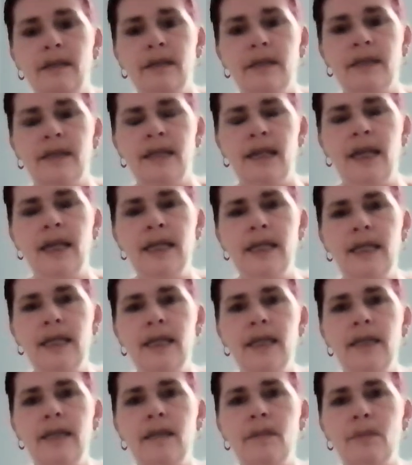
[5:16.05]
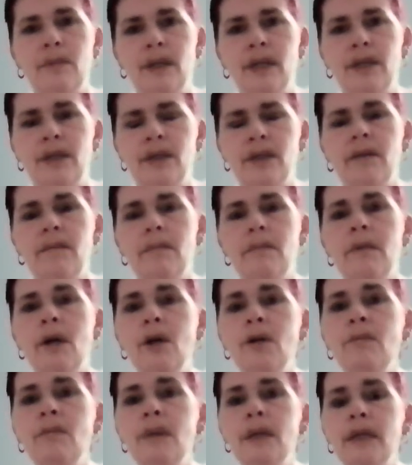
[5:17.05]
to stay in the present
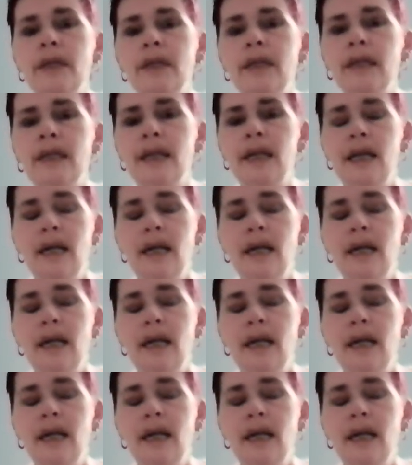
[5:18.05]
moment,